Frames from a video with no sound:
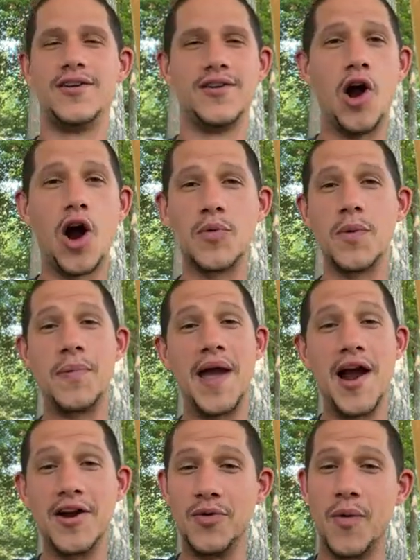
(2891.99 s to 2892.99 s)
Harbor
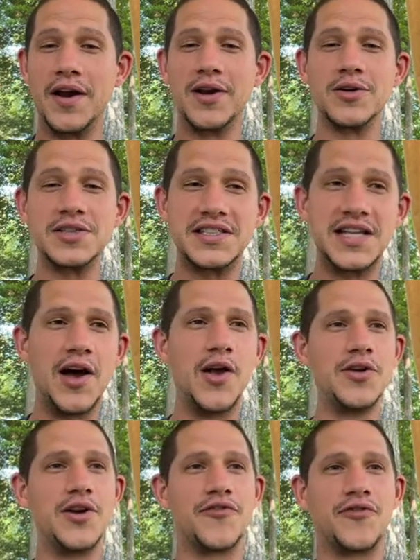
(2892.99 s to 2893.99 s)
bear, you want to go sell
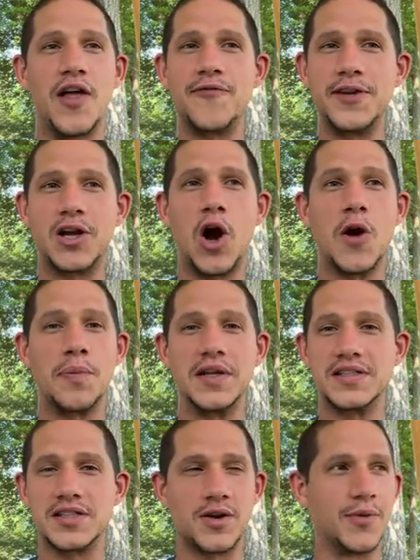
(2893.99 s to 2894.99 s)
your fluffy
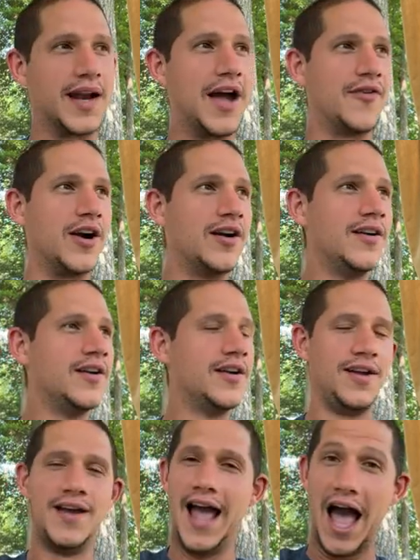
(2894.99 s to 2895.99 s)
carpets or whatever.
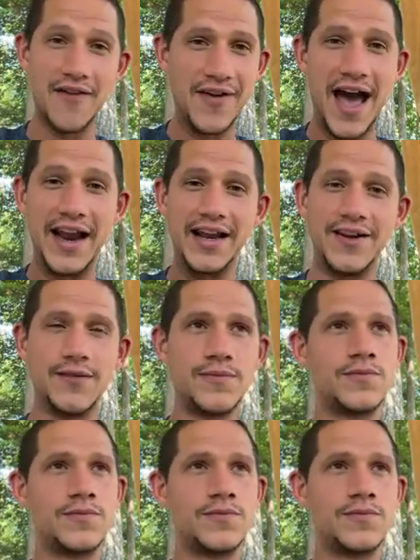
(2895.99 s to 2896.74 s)
Have at it.